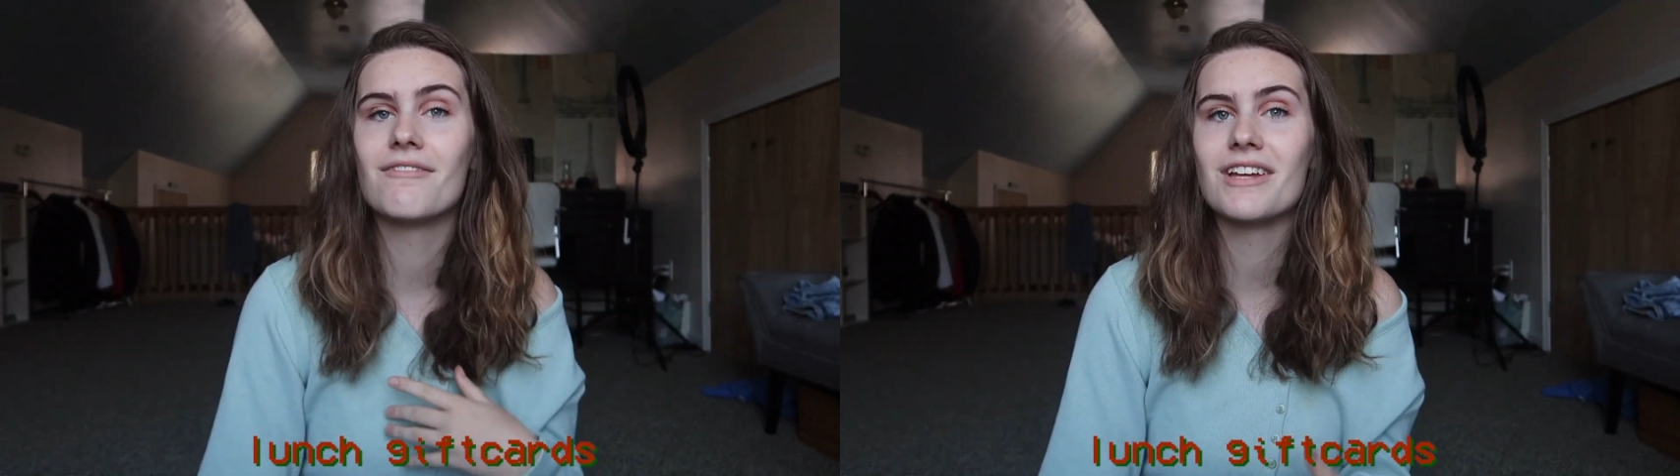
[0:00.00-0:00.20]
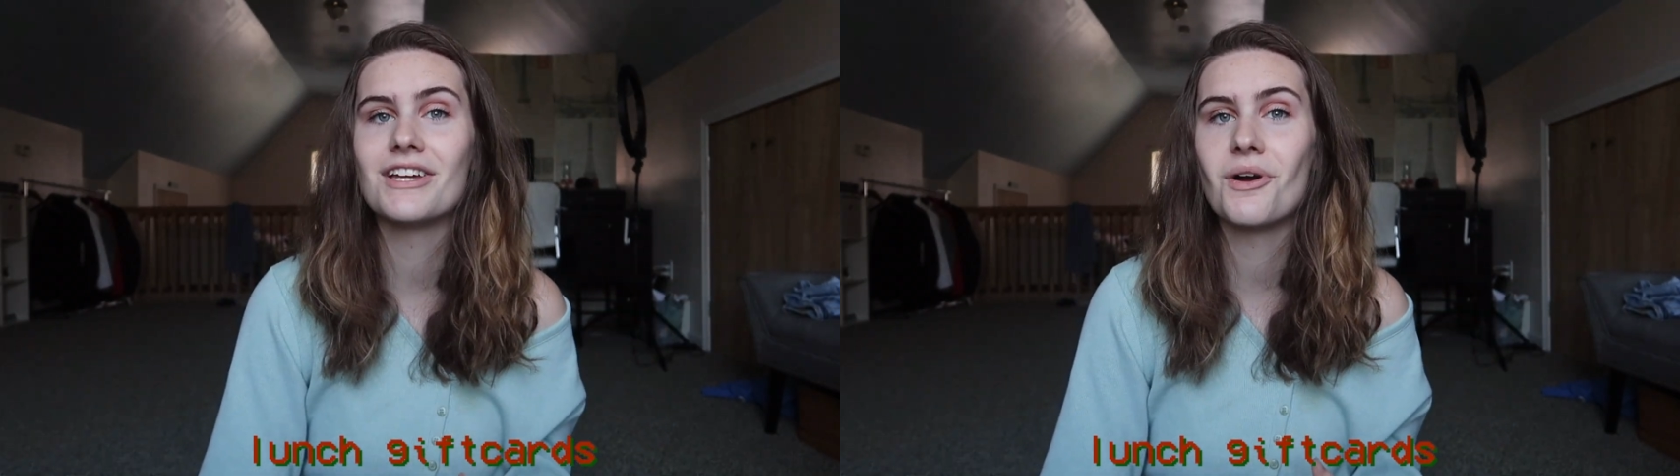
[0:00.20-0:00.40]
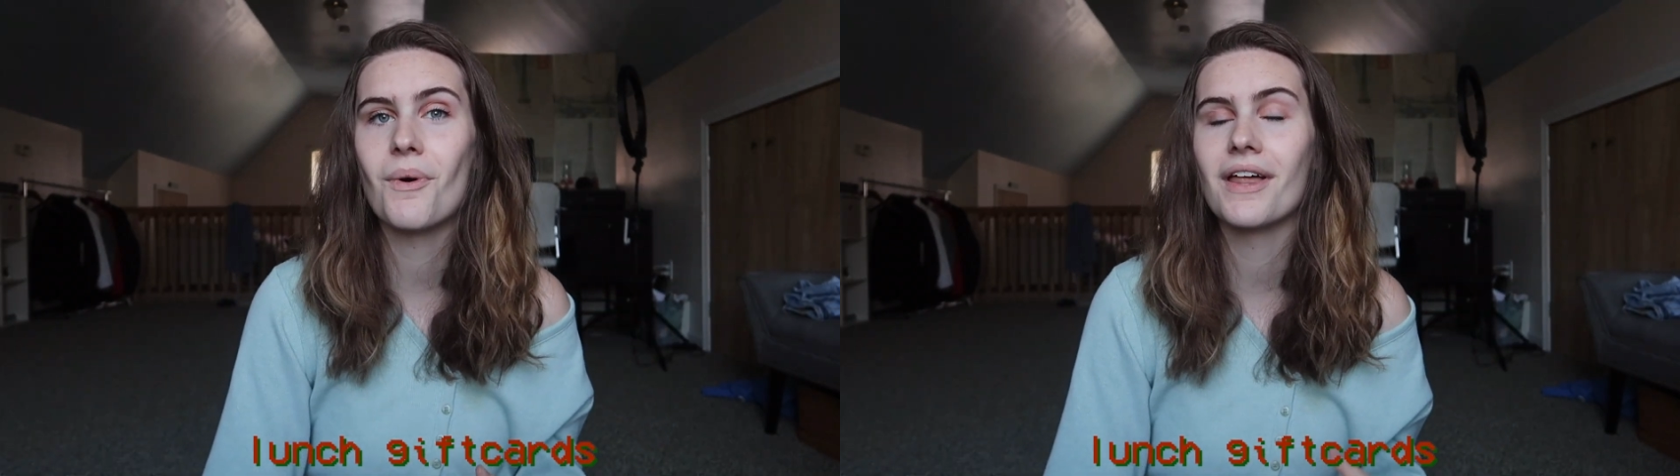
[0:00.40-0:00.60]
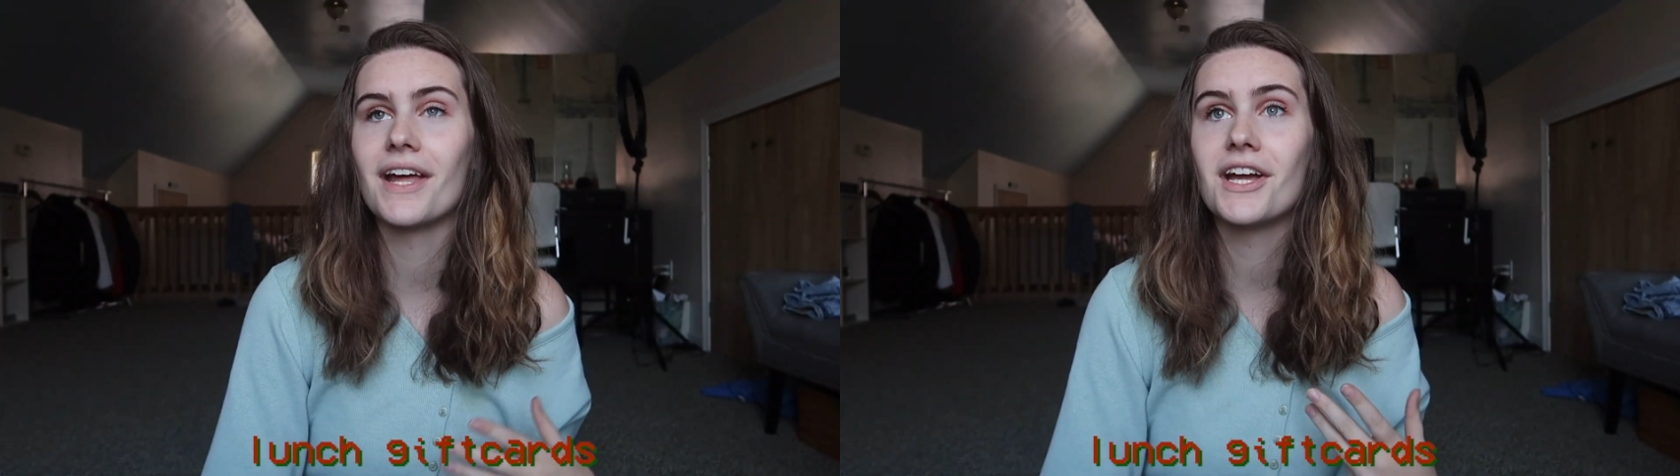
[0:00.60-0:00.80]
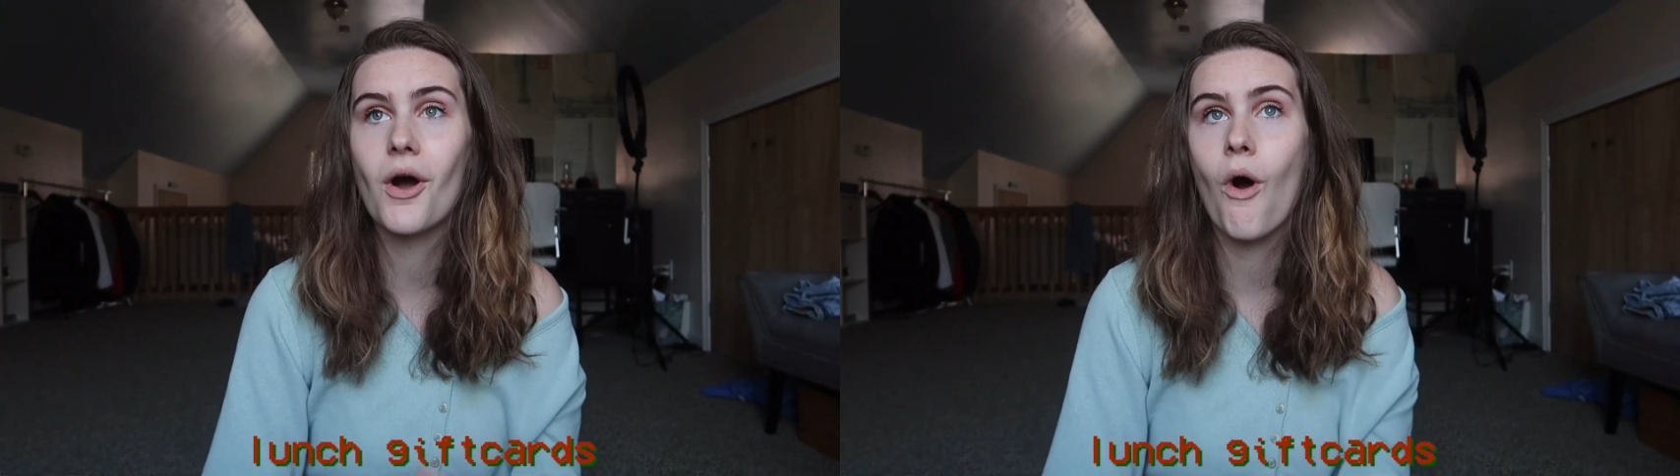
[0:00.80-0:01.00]
really don't want to
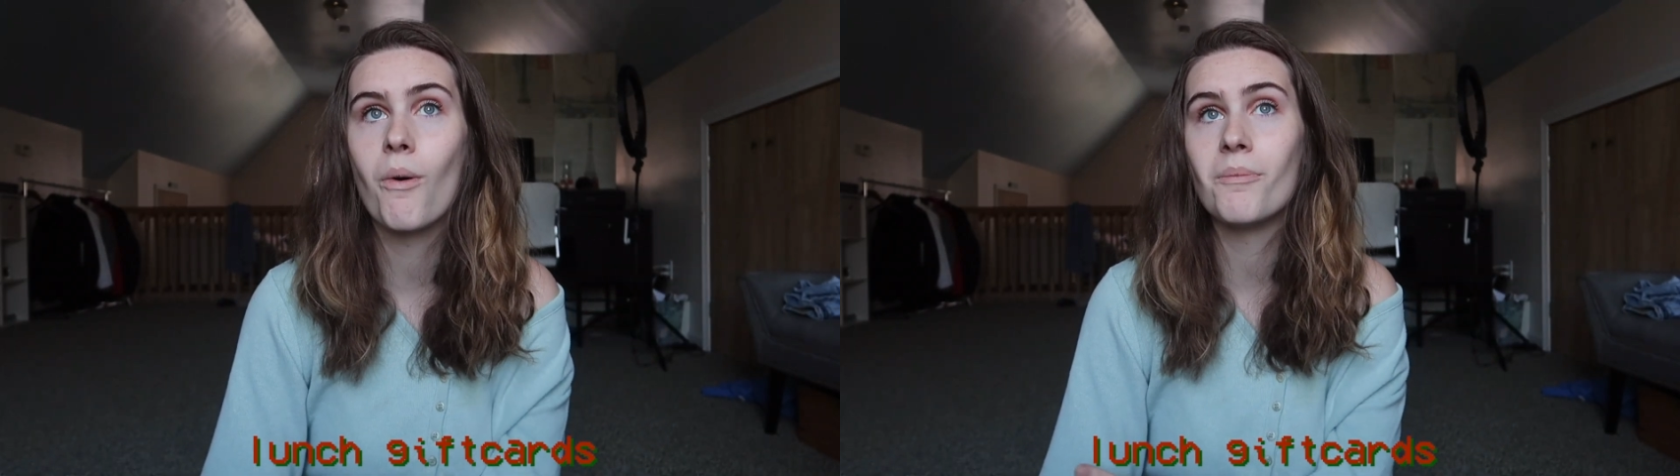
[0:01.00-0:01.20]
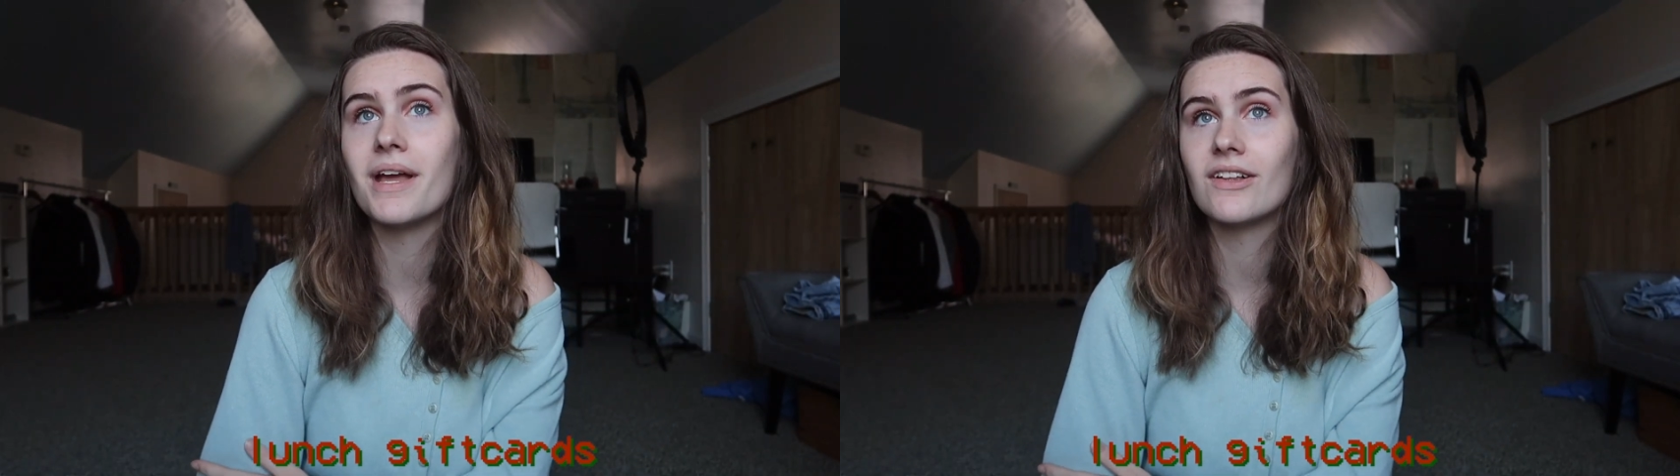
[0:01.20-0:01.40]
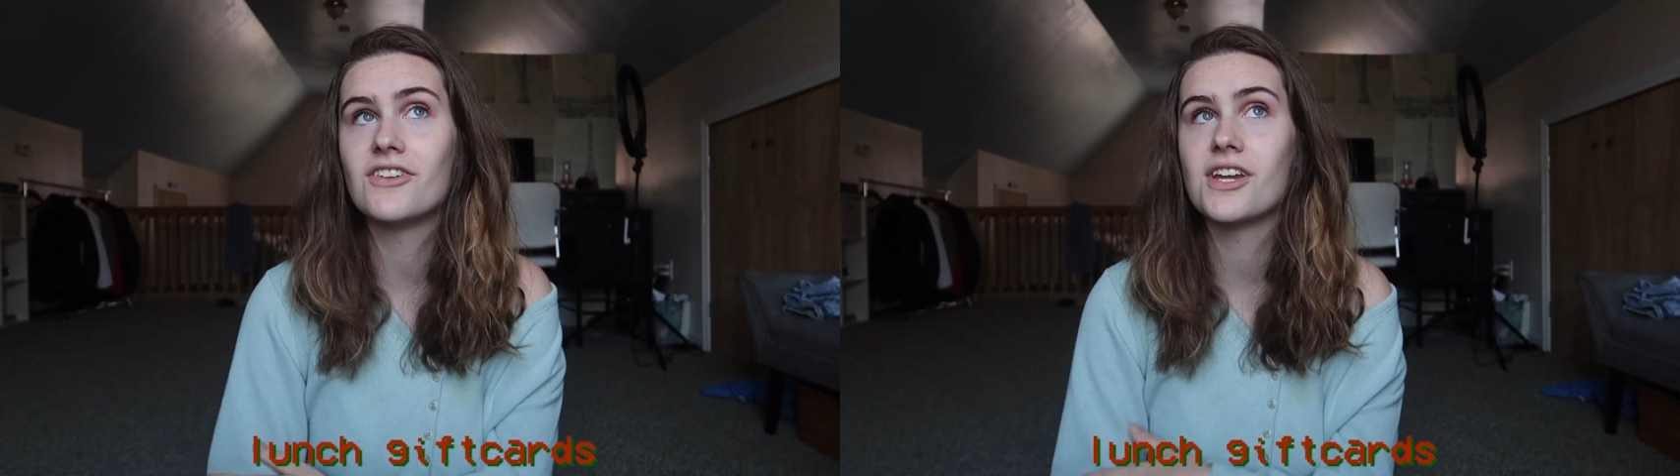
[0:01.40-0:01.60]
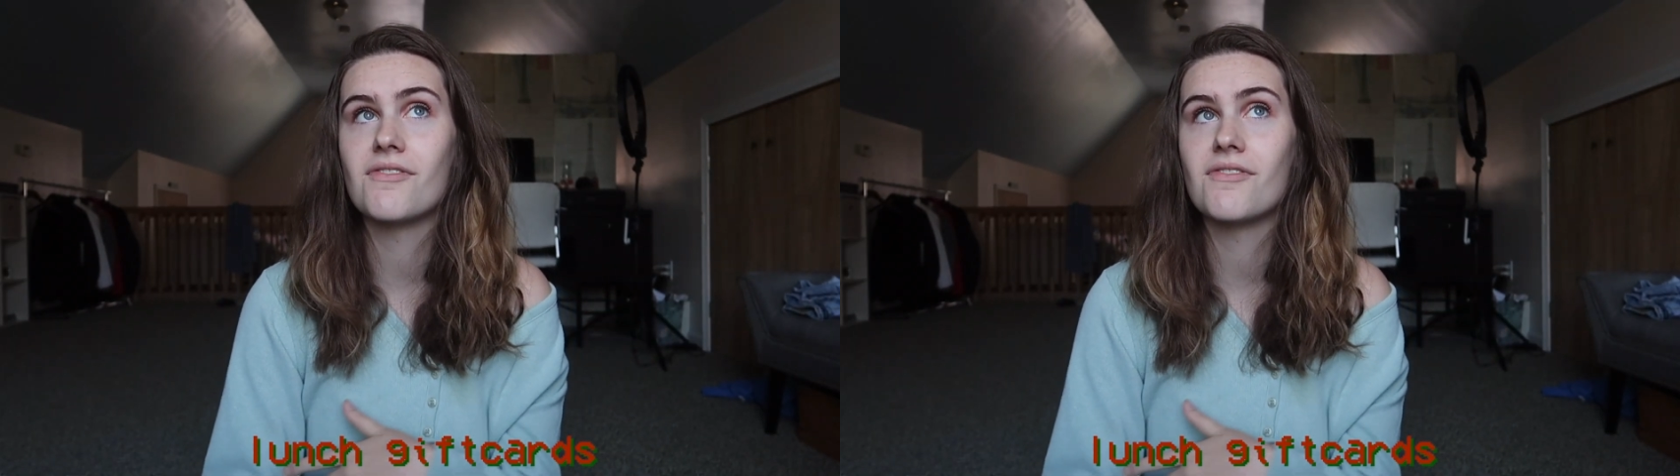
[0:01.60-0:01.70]
like go home and make lunch.